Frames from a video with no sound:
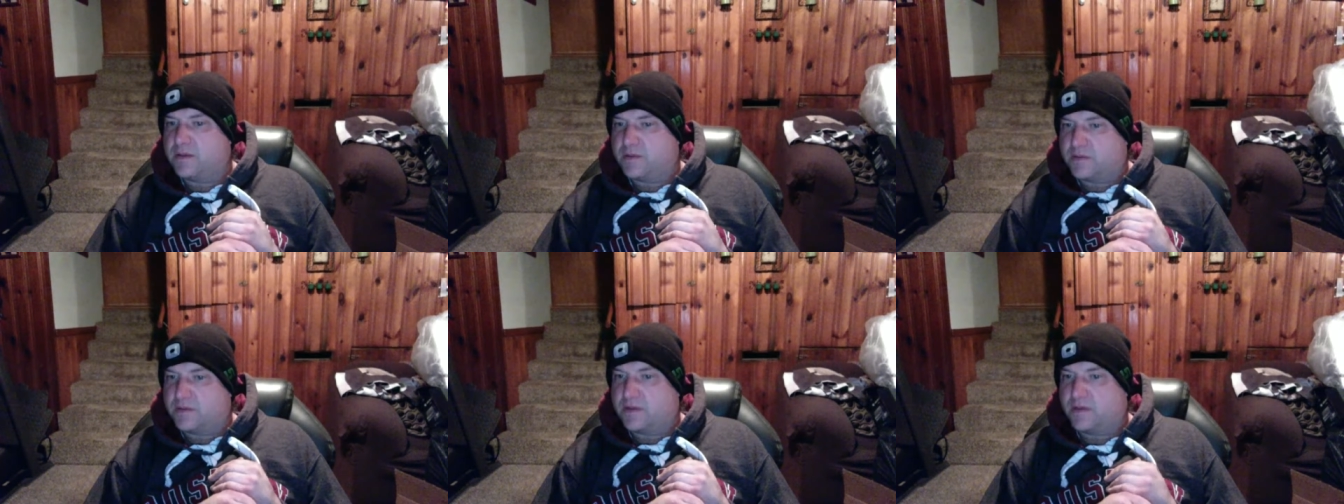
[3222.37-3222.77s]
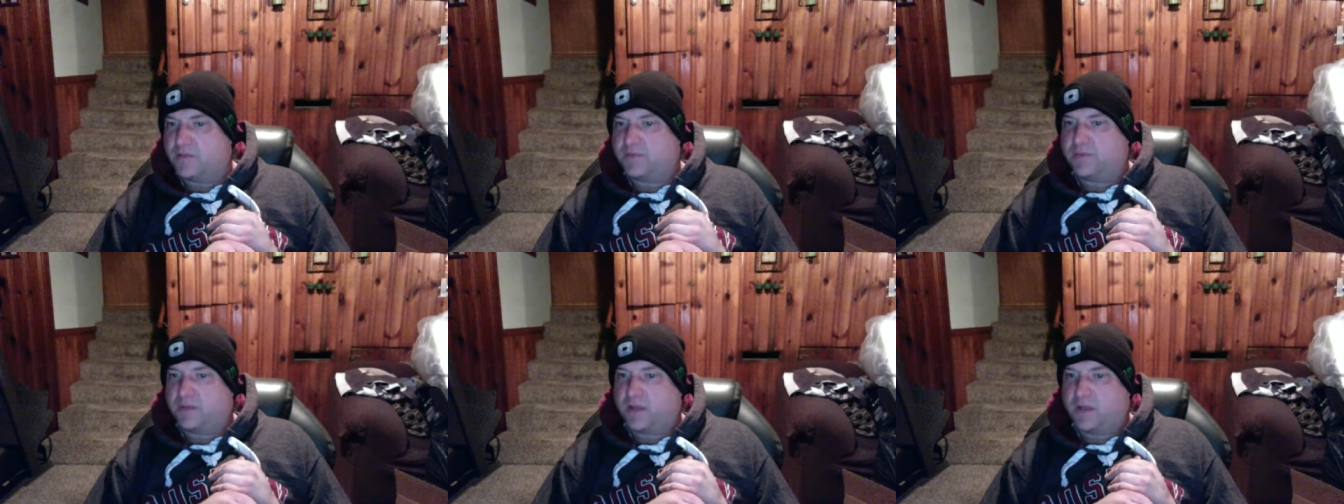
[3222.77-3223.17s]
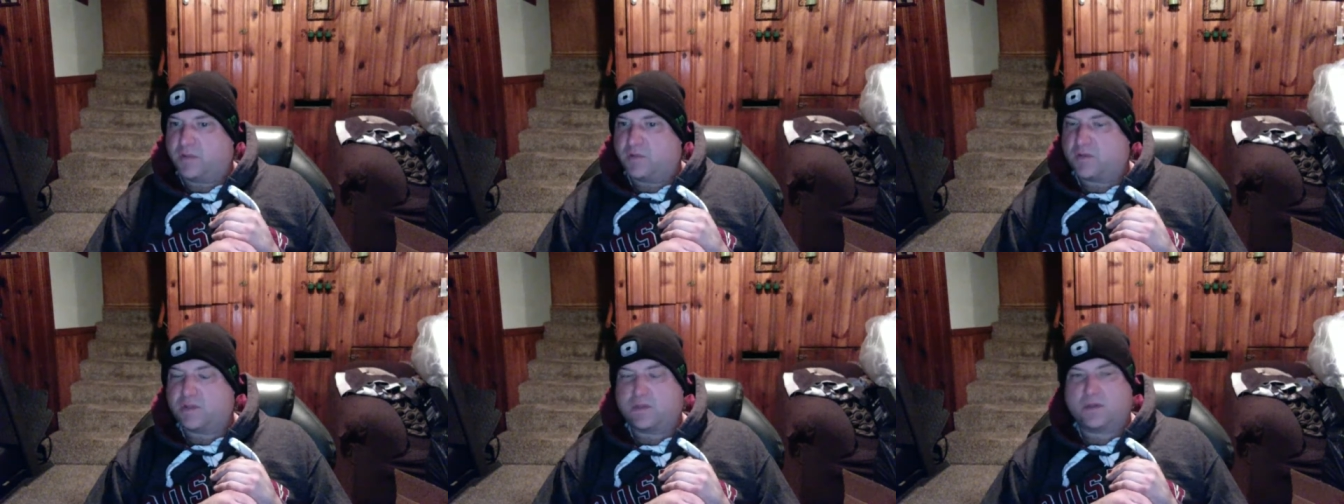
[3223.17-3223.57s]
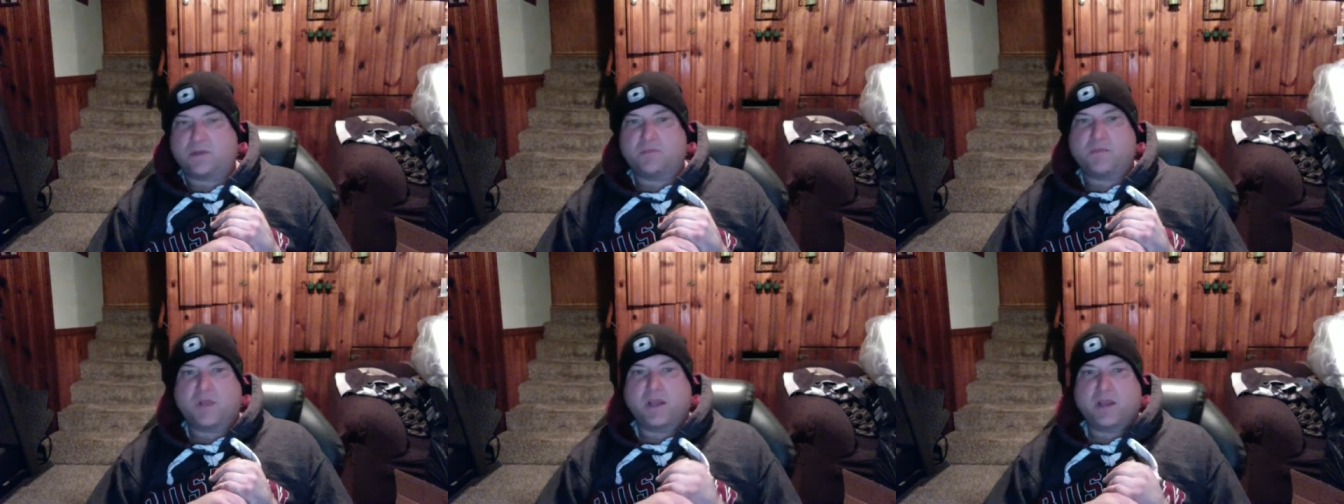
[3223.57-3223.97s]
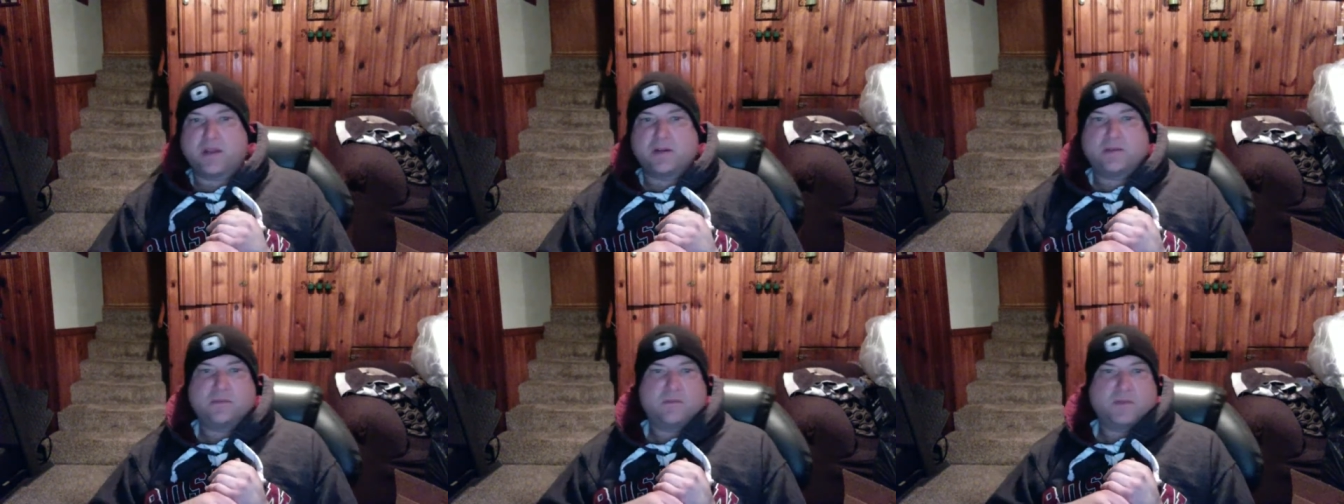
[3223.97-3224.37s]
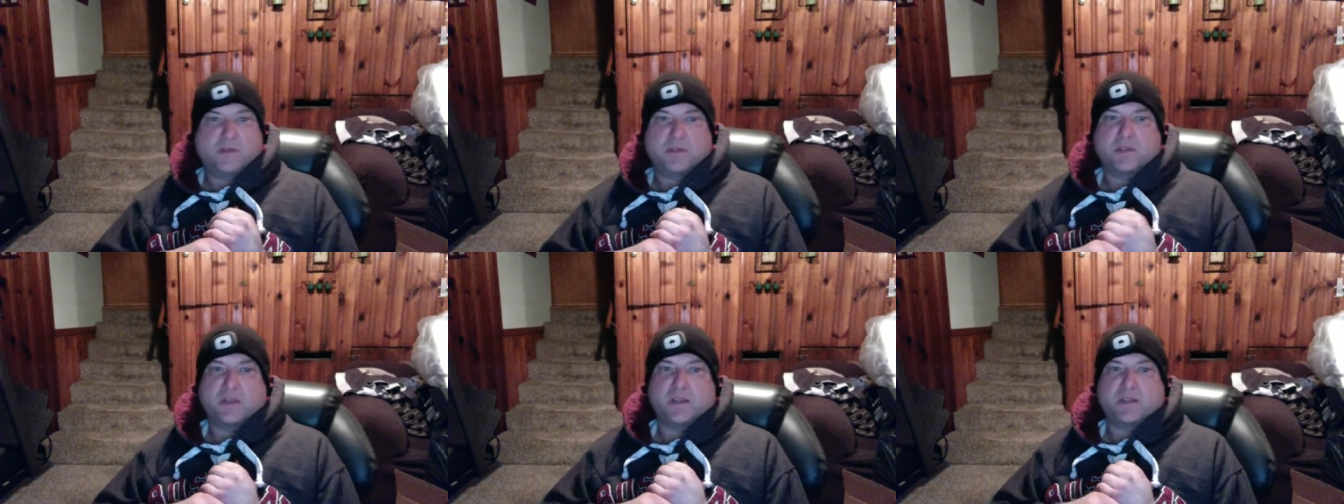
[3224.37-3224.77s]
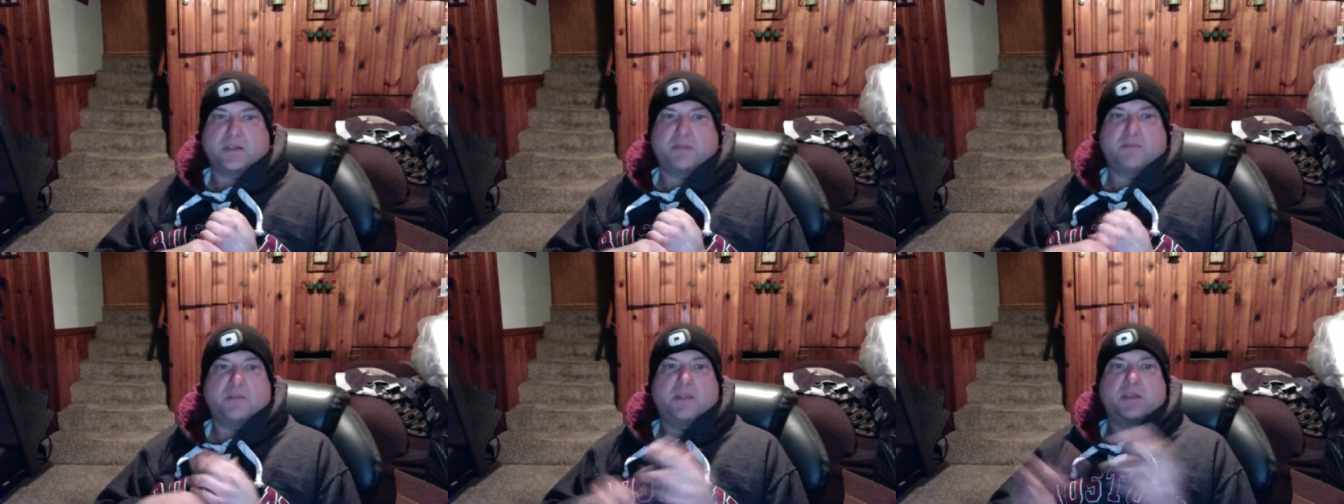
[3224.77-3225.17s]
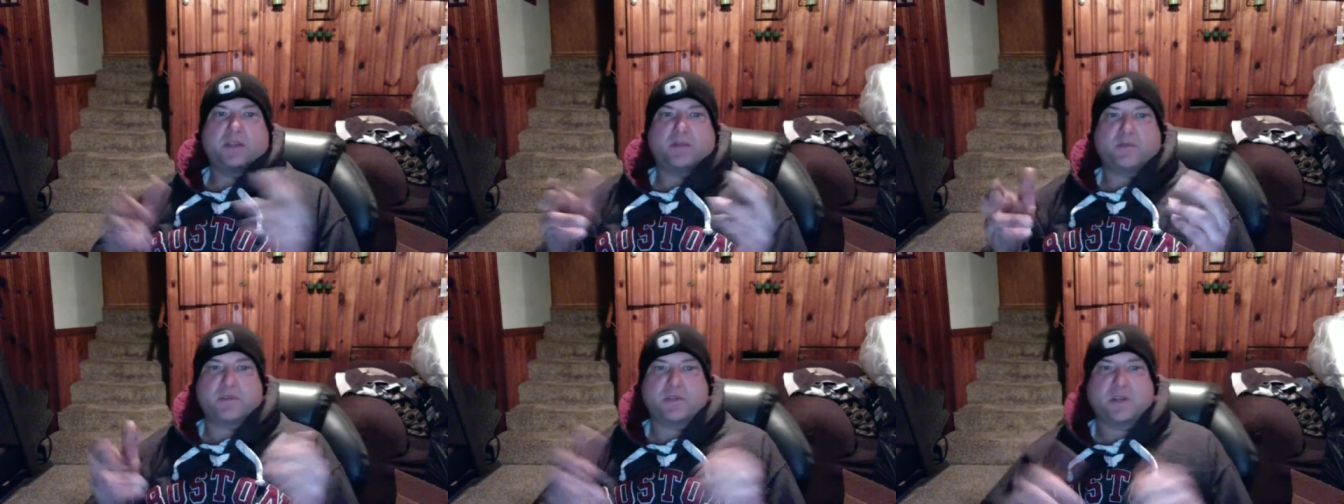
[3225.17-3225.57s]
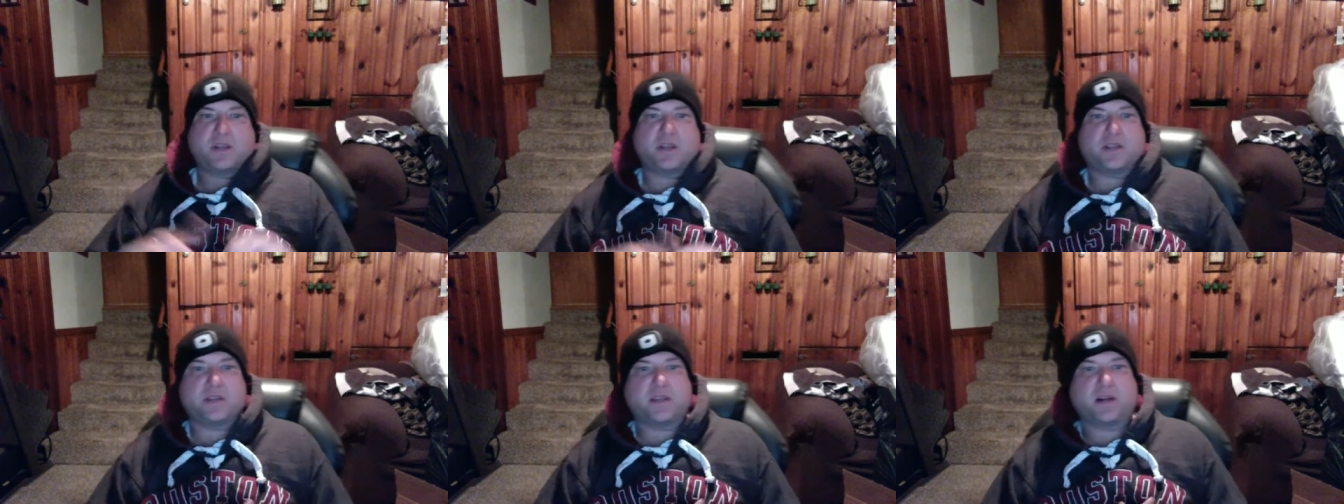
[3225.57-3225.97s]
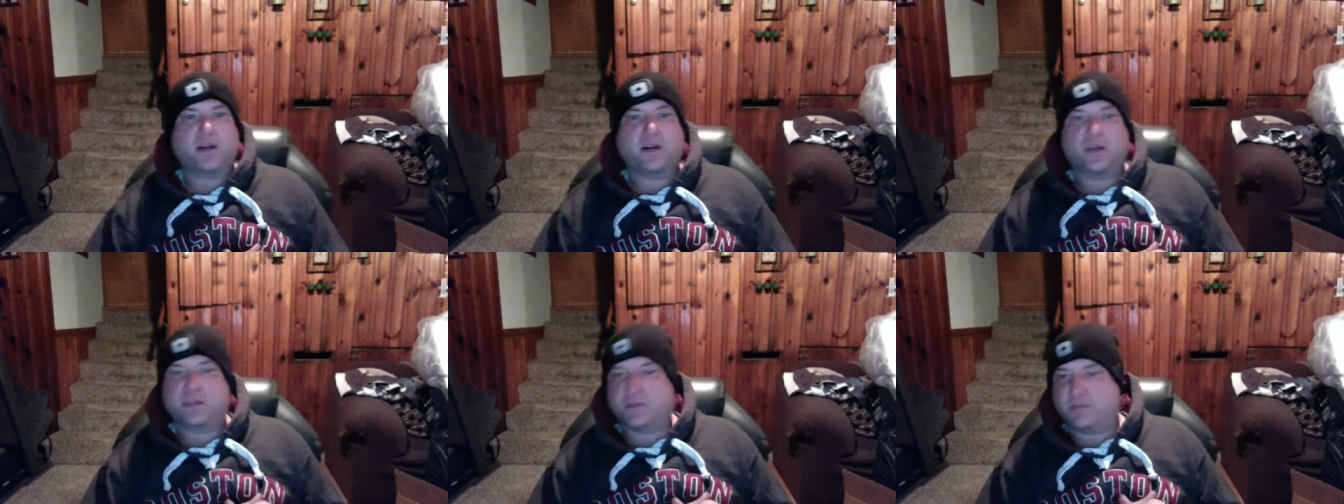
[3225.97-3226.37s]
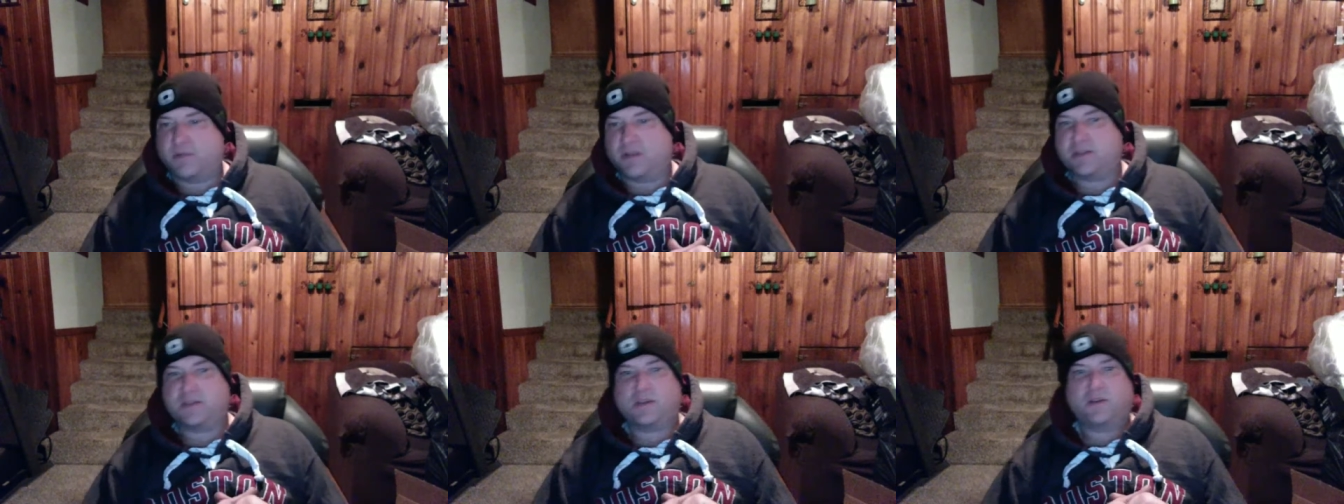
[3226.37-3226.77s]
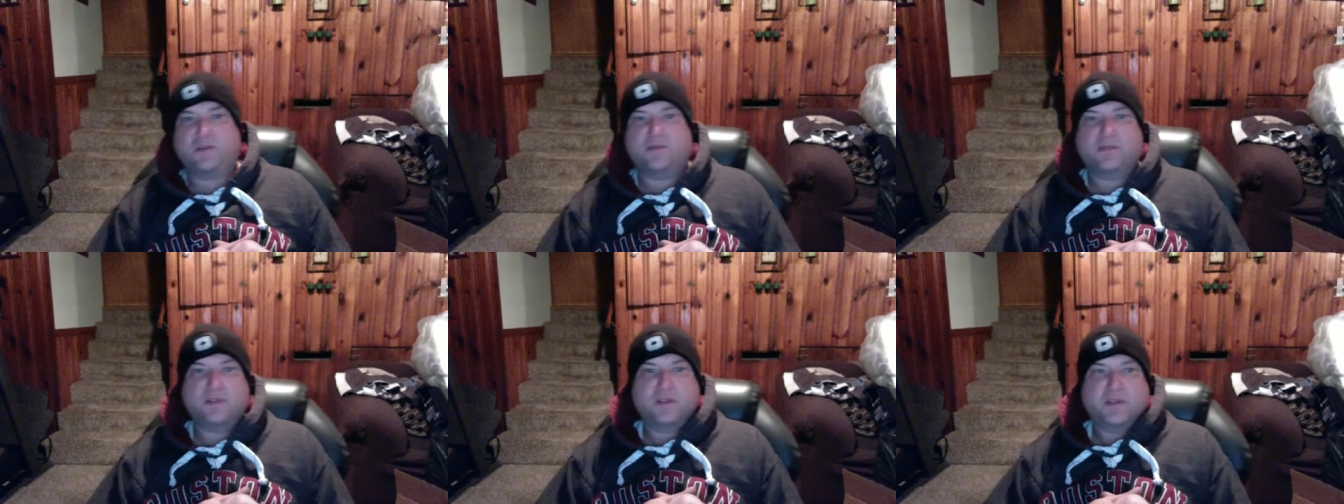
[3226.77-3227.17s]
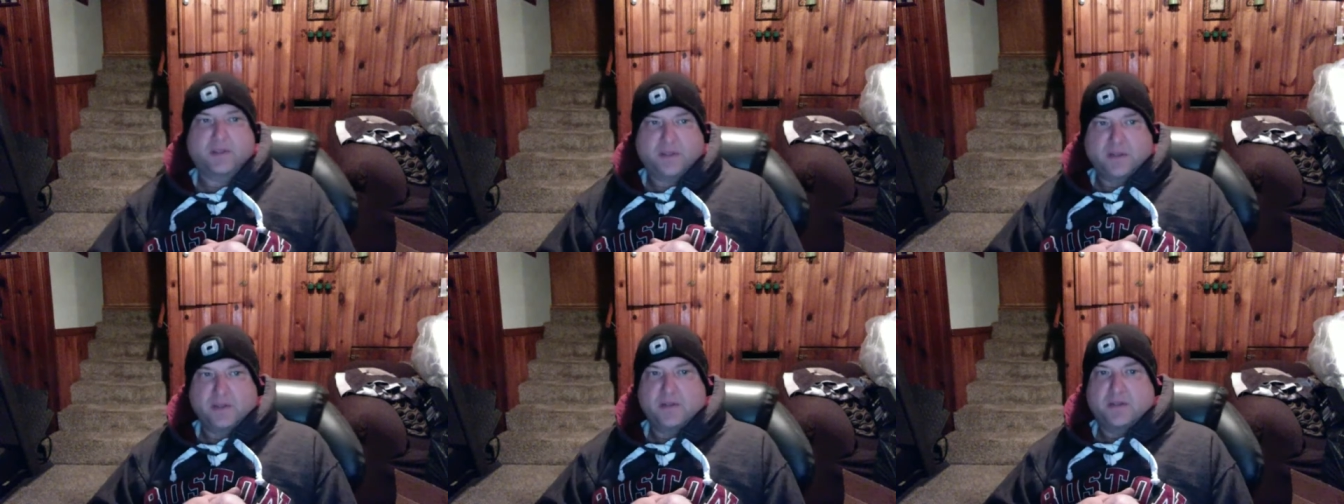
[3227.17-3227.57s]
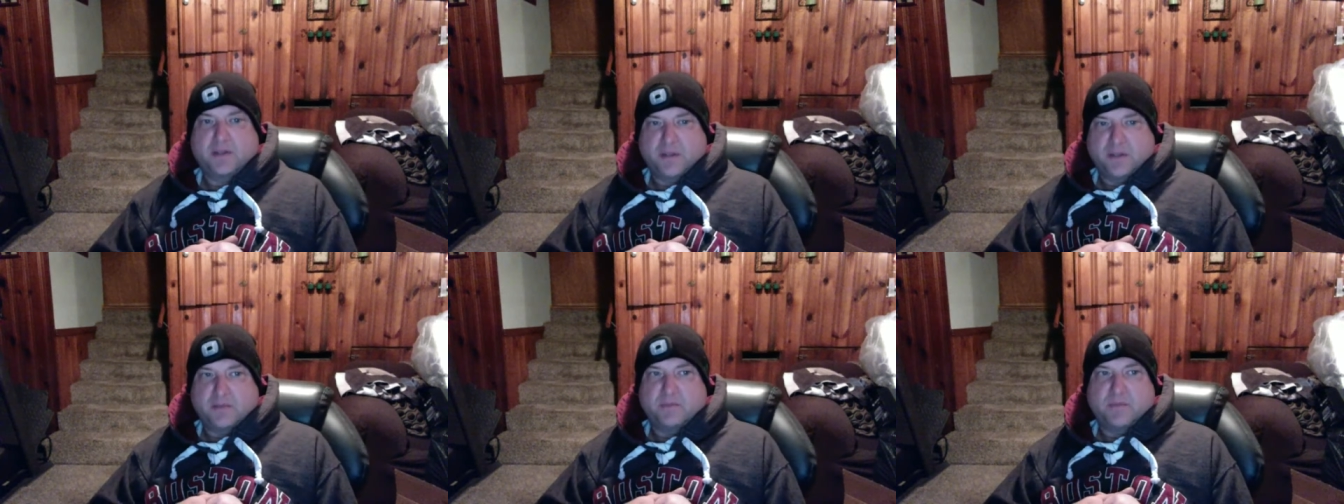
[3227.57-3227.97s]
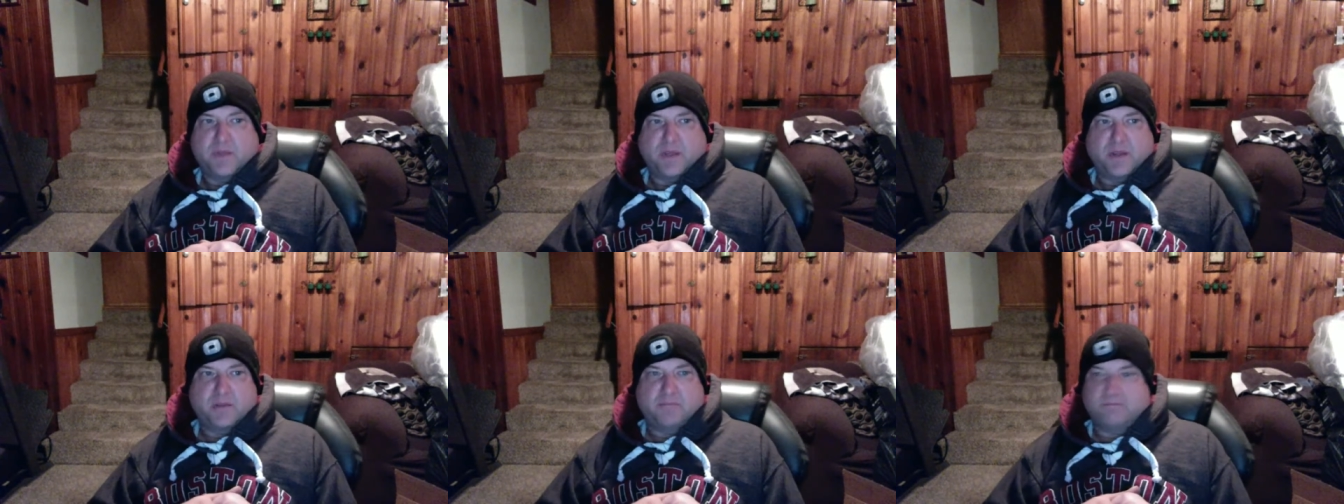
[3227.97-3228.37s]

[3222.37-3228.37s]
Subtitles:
Definitely. I wish, man, I'll tell you, some days I wish I had that energy myself. Man.